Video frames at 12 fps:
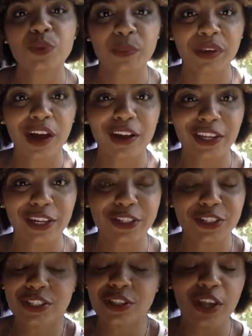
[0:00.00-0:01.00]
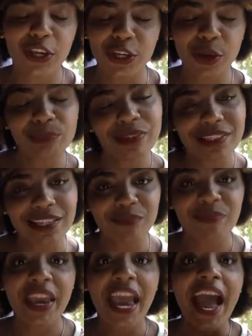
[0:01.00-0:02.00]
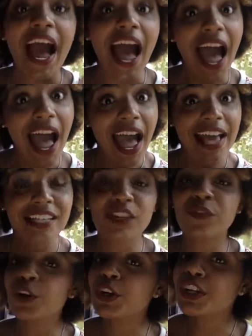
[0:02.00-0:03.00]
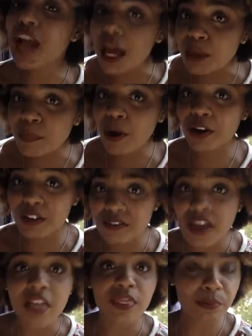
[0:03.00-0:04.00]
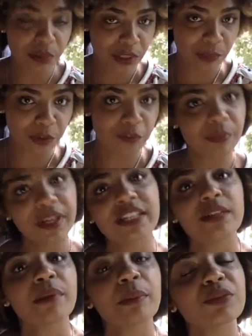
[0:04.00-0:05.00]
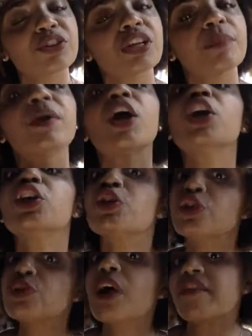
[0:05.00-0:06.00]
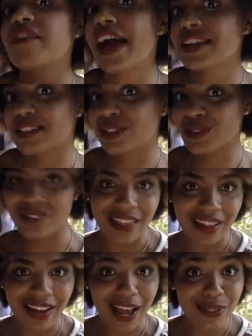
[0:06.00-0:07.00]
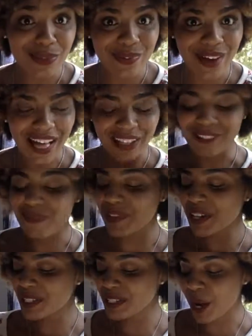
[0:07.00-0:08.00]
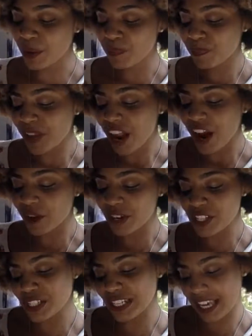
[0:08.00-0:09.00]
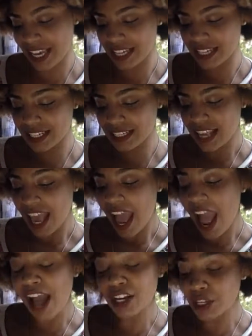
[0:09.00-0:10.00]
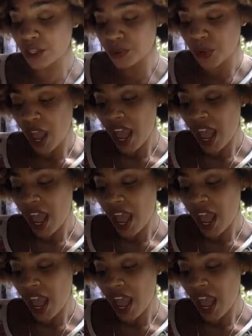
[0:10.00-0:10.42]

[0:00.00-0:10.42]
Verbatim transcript: will be on here just so that you don't miss it. And if you're not a part of the Bulletproof Branding membership, you do have access to that as well. So our question is, how do you